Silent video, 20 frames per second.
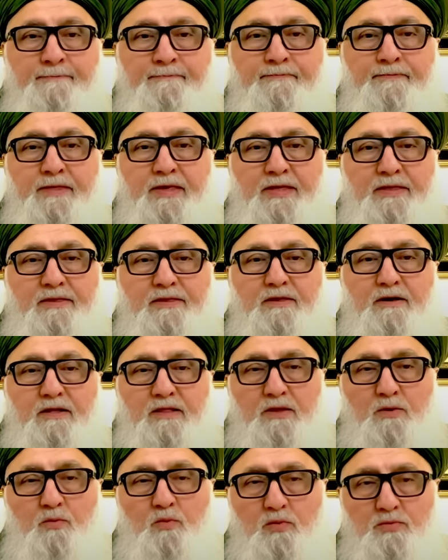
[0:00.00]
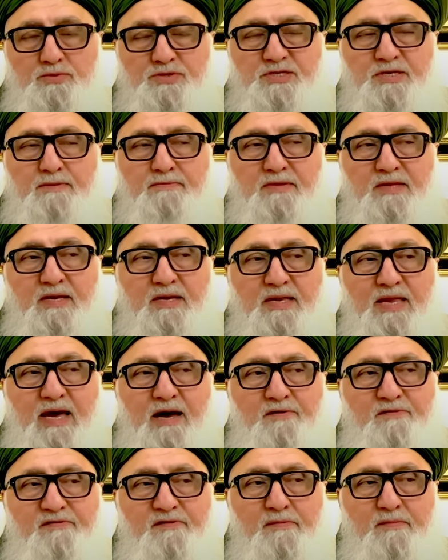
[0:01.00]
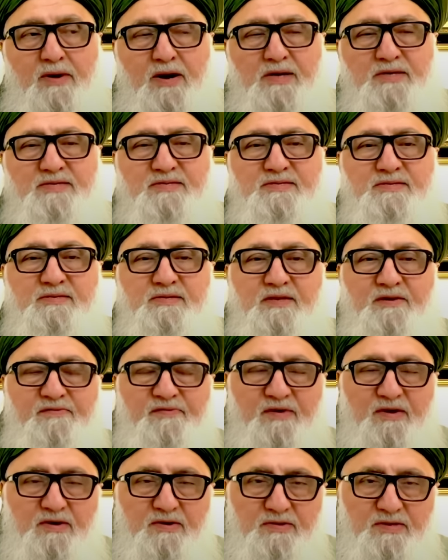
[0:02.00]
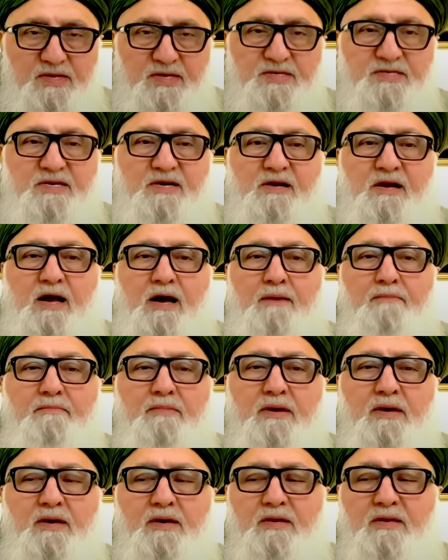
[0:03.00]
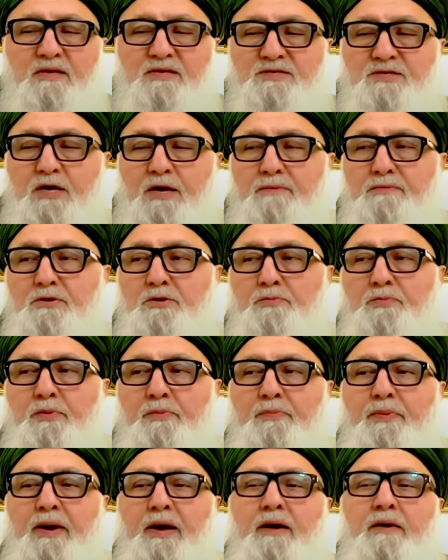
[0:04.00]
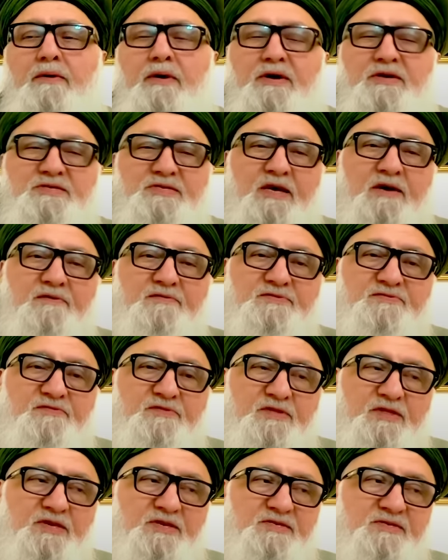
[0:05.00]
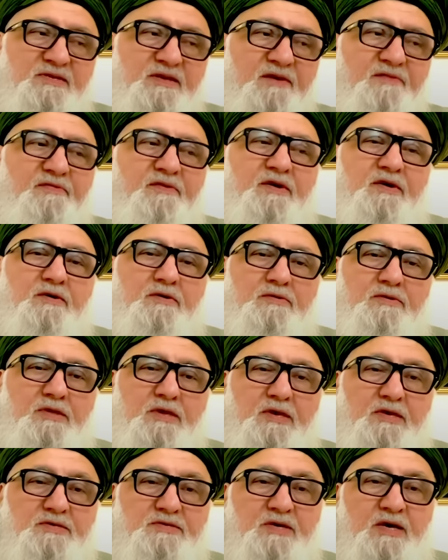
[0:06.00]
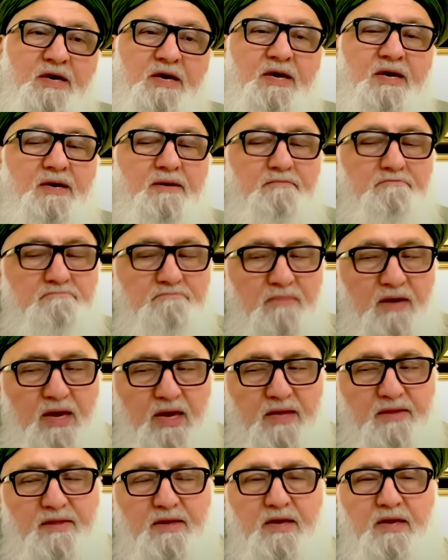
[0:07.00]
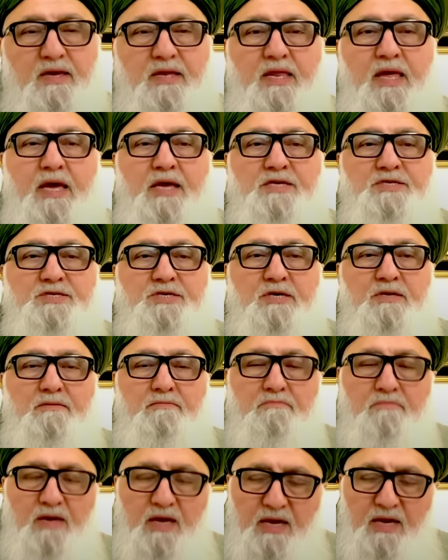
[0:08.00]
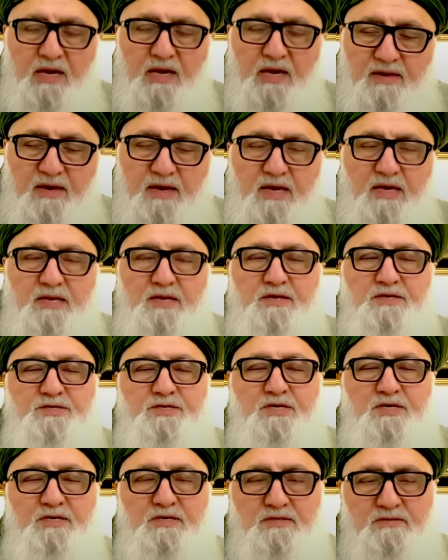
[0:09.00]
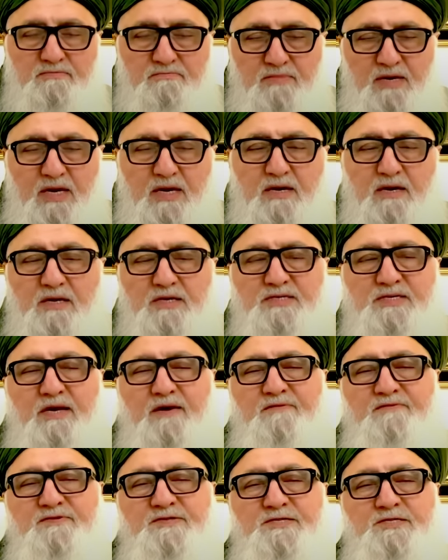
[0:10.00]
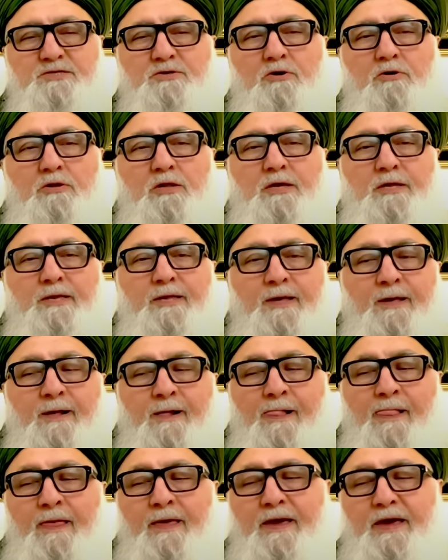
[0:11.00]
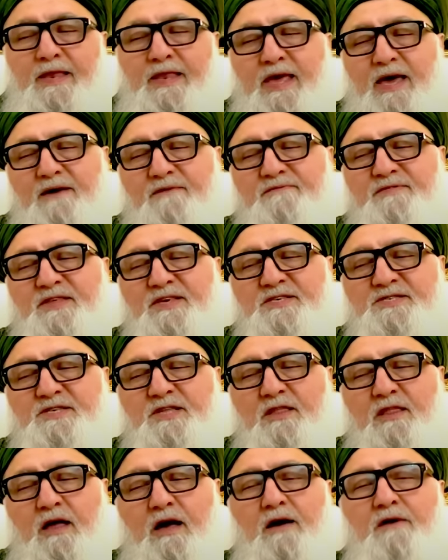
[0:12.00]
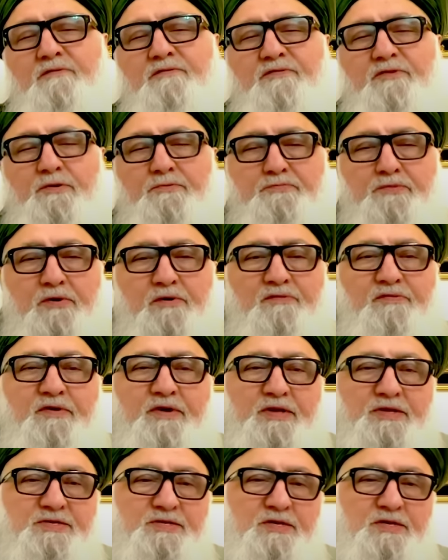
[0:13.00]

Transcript: and Allah wants something now from us, difficulties are coming and it's time to prepare ourselves for these difficulties. Make the connection, make the energies, make ourselves solid and have this love for Prophet